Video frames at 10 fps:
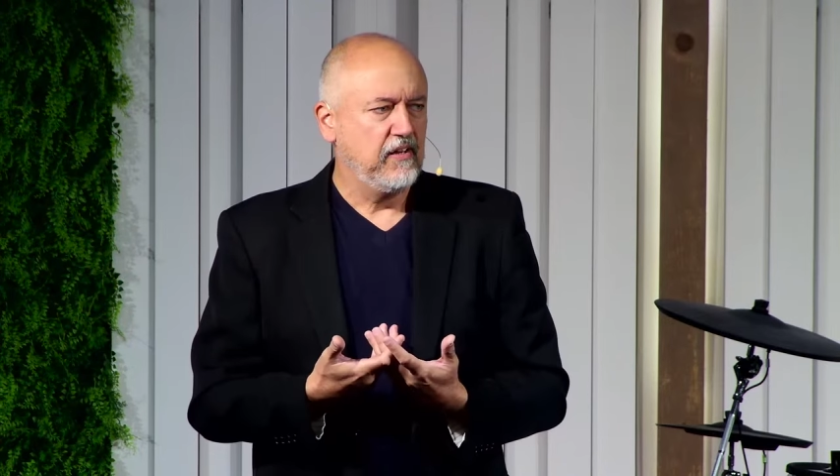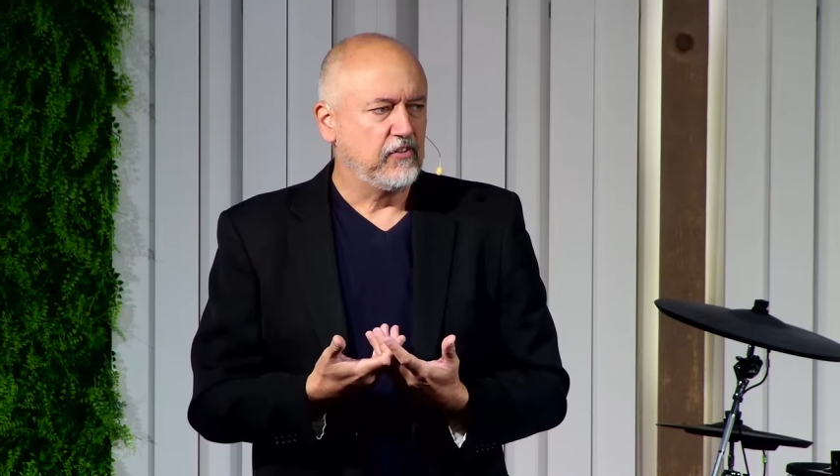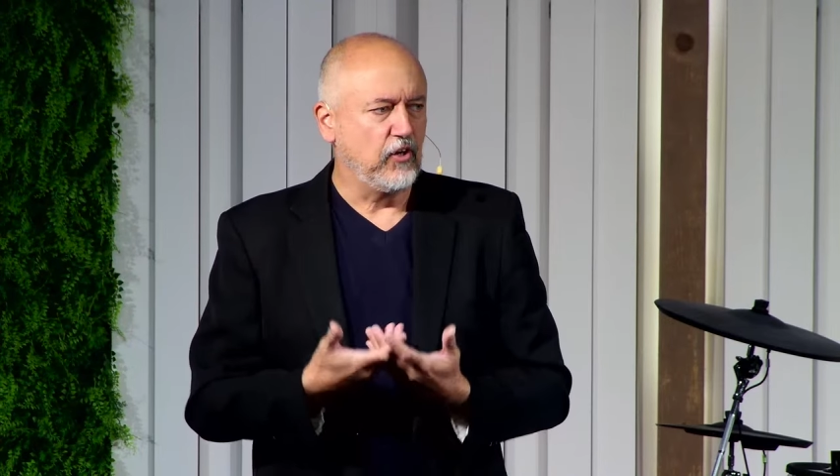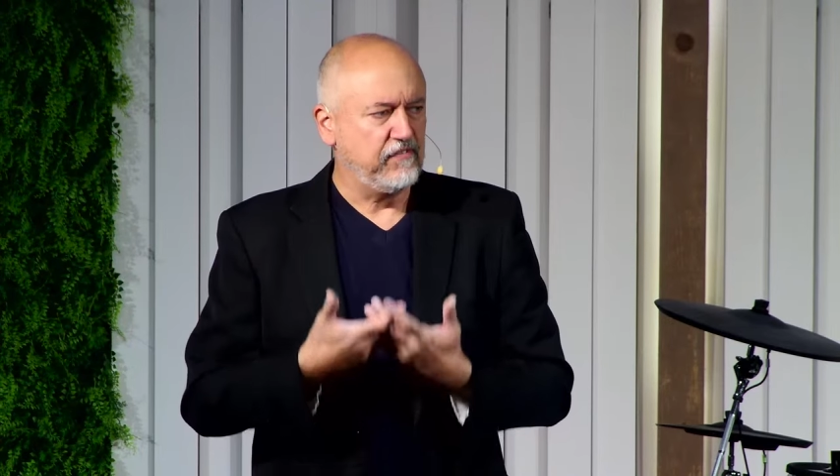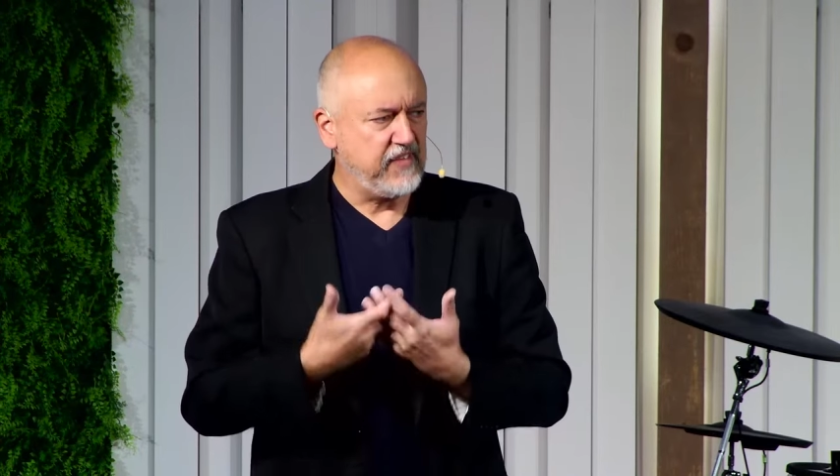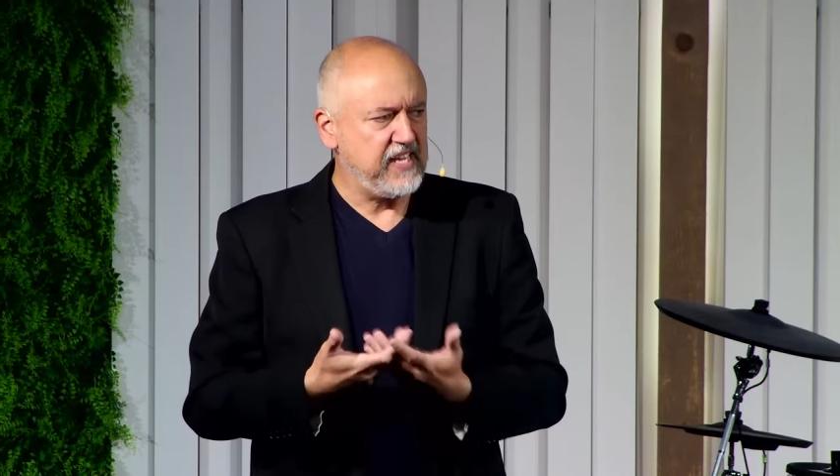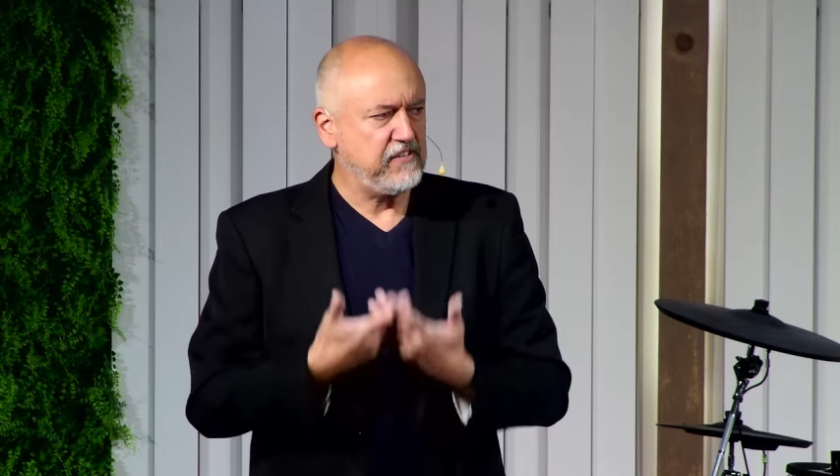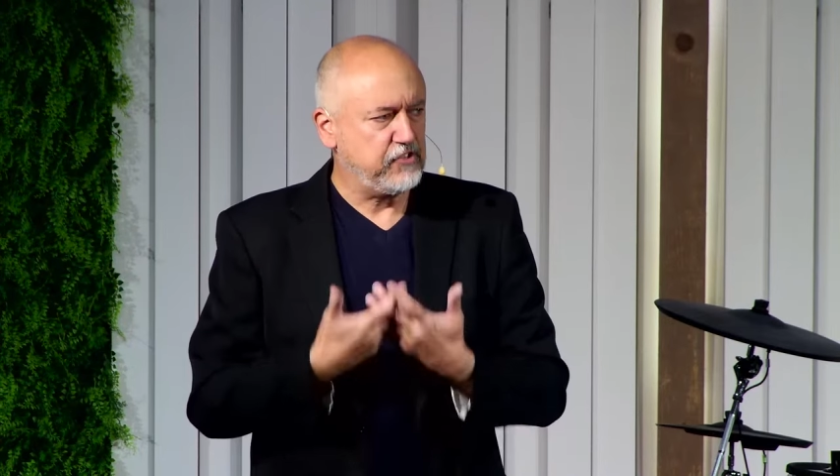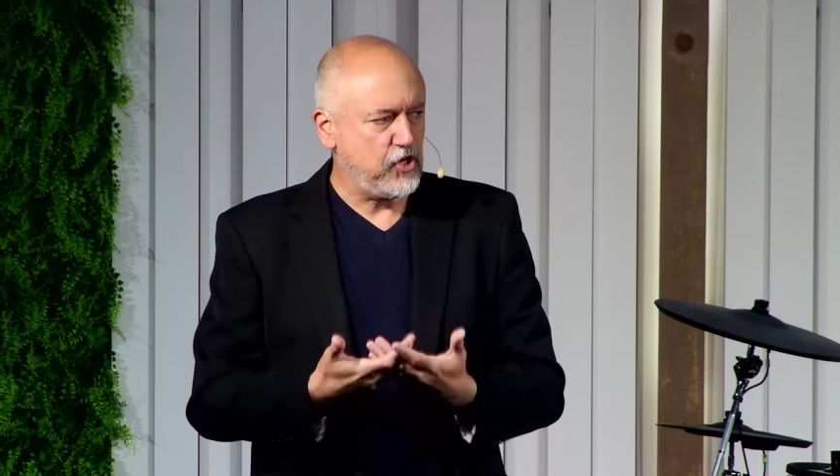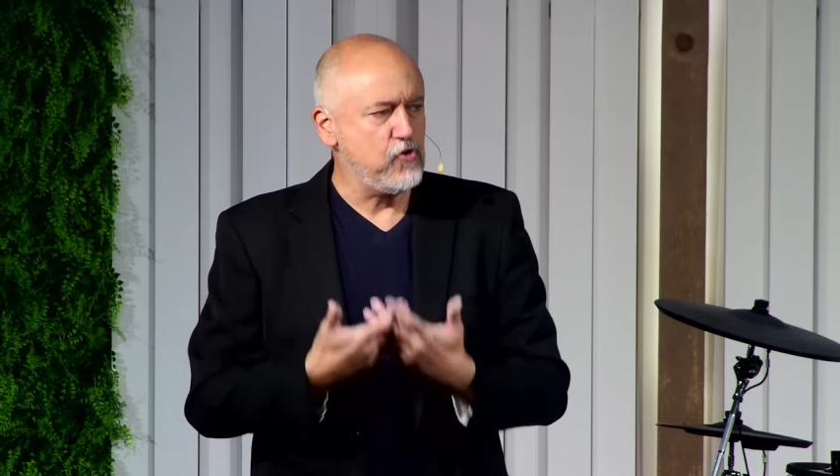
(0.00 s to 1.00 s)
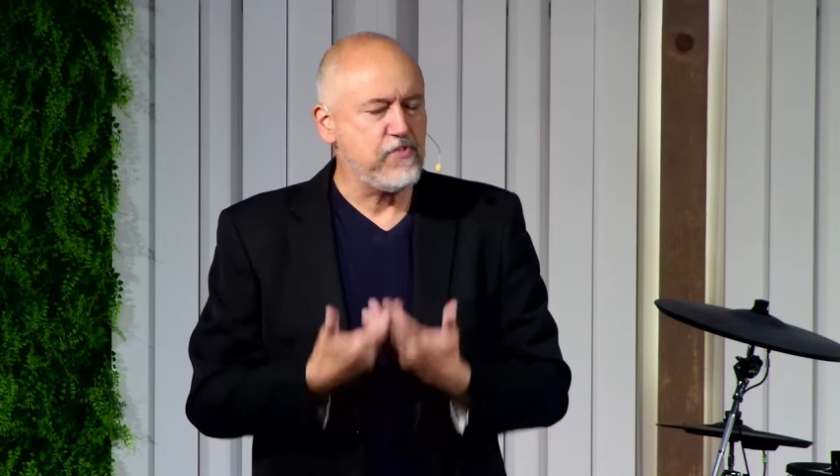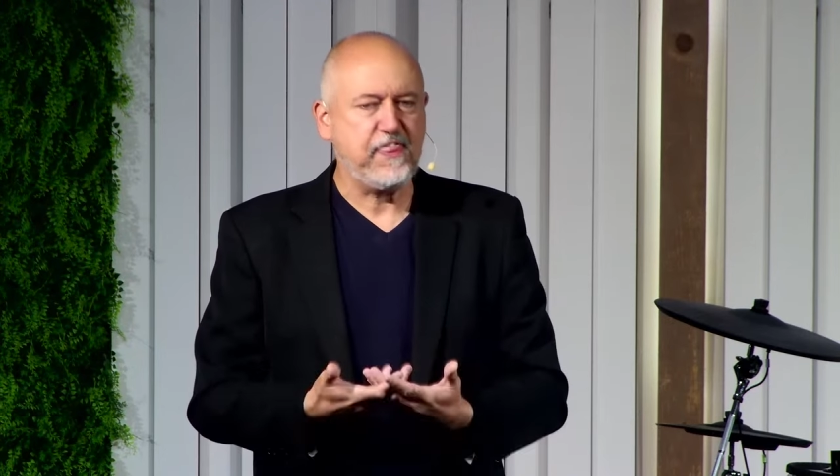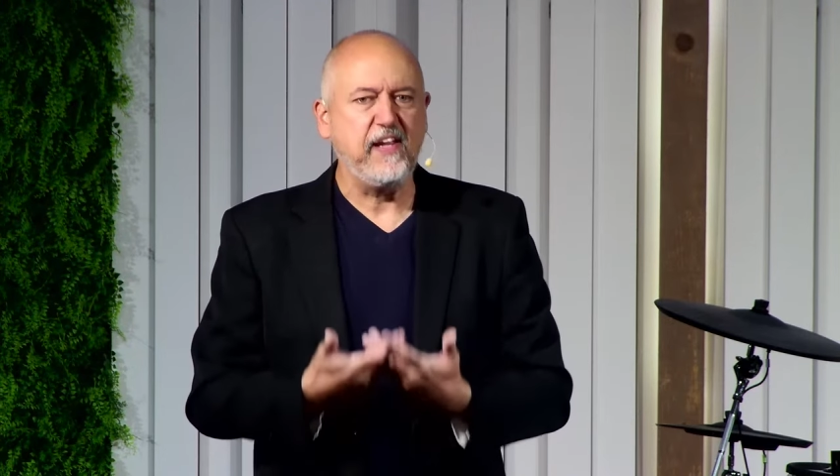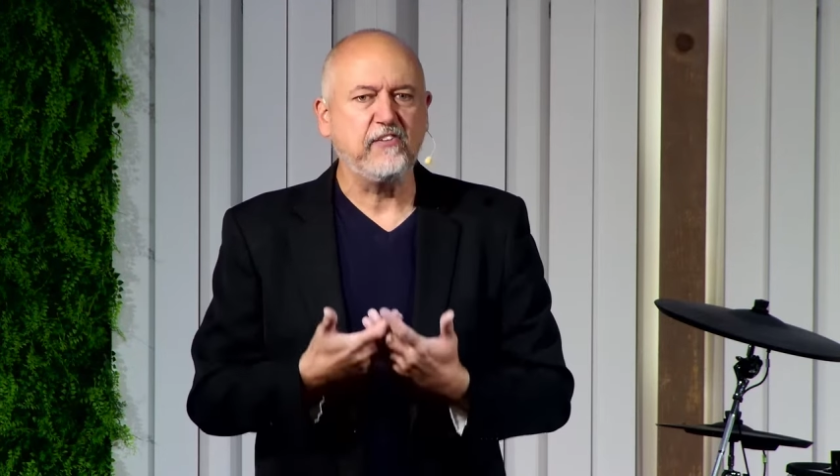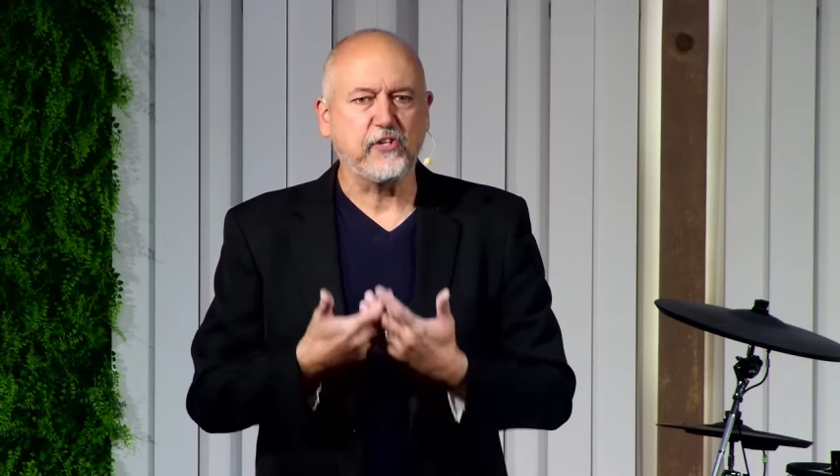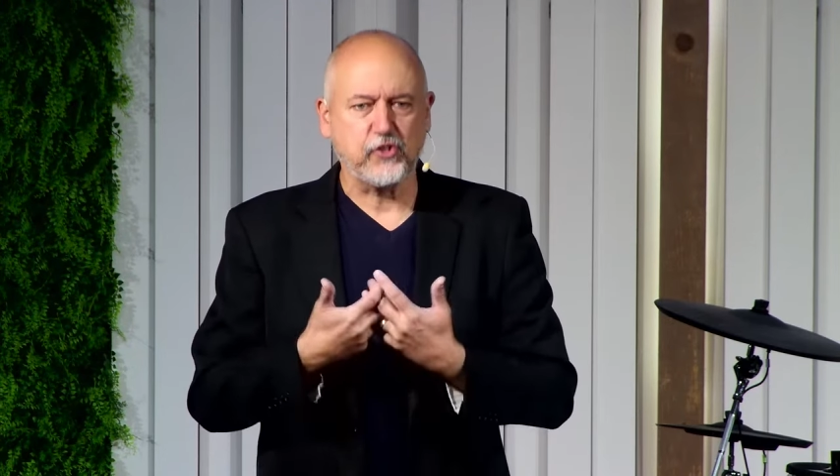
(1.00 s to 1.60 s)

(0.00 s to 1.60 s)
So if these two things are